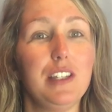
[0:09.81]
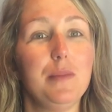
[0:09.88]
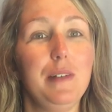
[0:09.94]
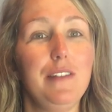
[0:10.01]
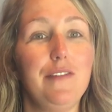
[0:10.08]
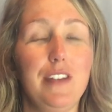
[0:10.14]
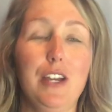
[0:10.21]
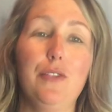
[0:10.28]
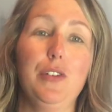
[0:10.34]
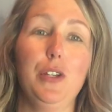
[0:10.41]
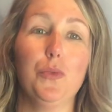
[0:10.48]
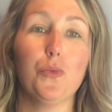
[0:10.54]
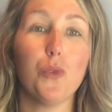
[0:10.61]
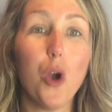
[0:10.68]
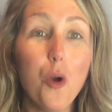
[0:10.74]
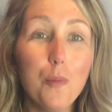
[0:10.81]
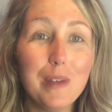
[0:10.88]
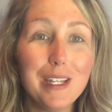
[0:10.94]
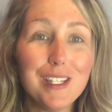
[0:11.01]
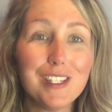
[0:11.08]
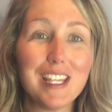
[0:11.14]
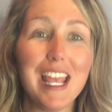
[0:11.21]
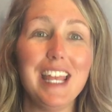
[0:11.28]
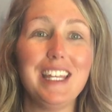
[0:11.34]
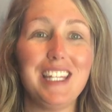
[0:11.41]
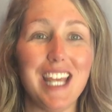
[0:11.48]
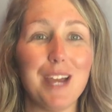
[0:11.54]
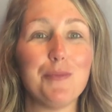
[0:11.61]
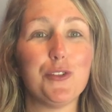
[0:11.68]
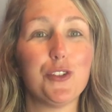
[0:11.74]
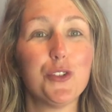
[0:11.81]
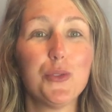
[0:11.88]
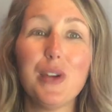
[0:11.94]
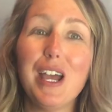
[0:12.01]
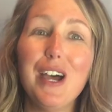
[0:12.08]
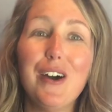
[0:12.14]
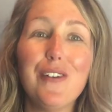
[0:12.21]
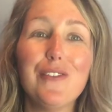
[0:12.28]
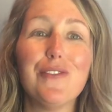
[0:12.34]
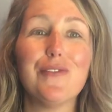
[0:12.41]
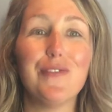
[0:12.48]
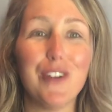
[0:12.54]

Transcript: to be found in Romans chapter 12,